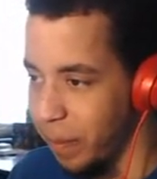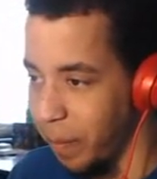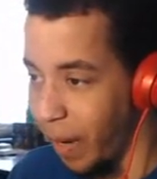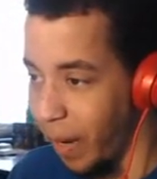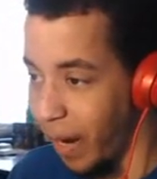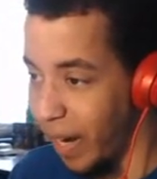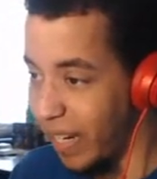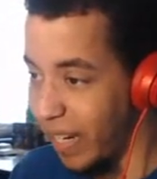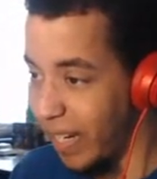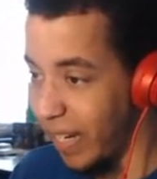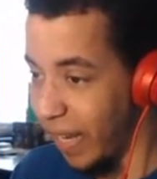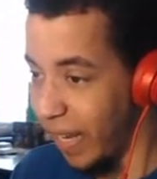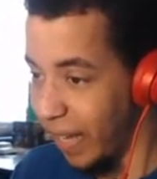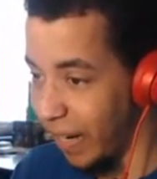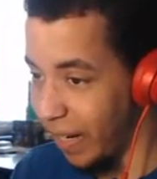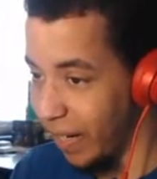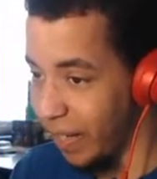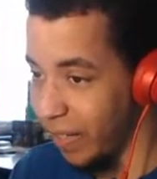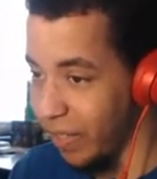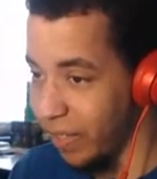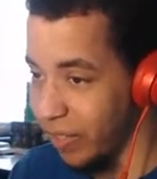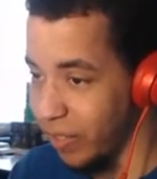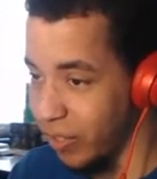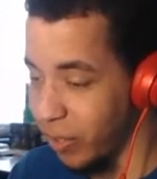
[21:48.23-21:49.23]

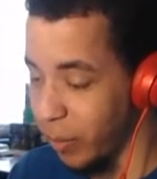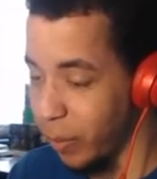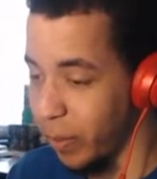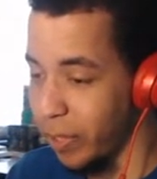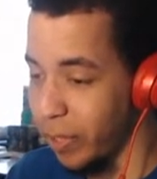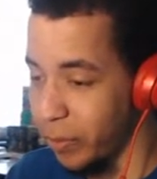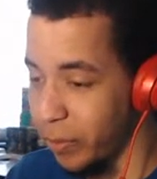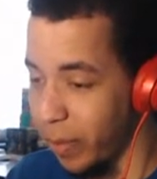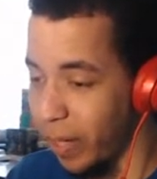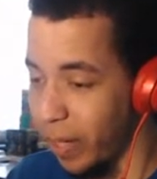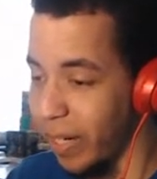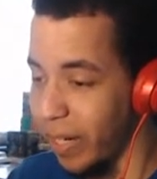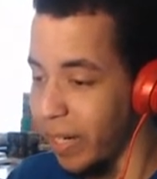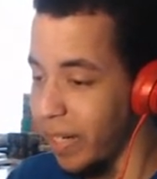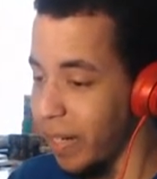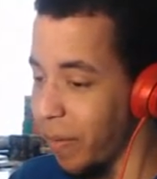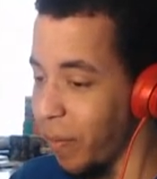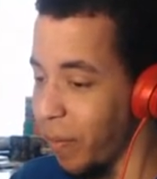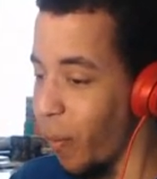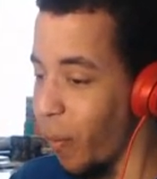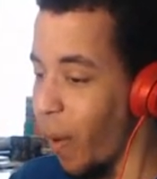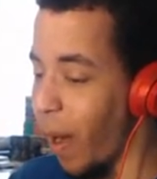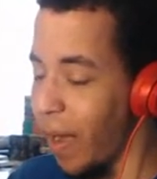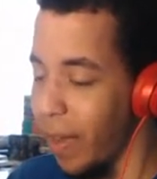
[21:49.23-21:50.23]
Mightyena? So we're just running into
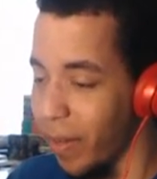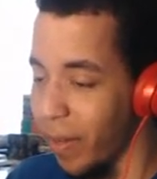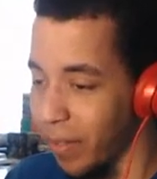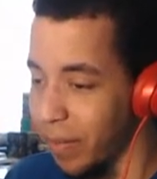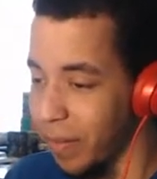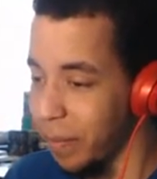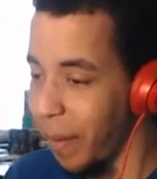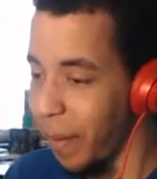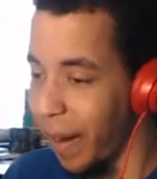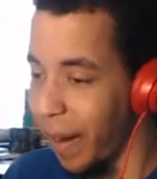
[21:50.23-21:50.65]
wild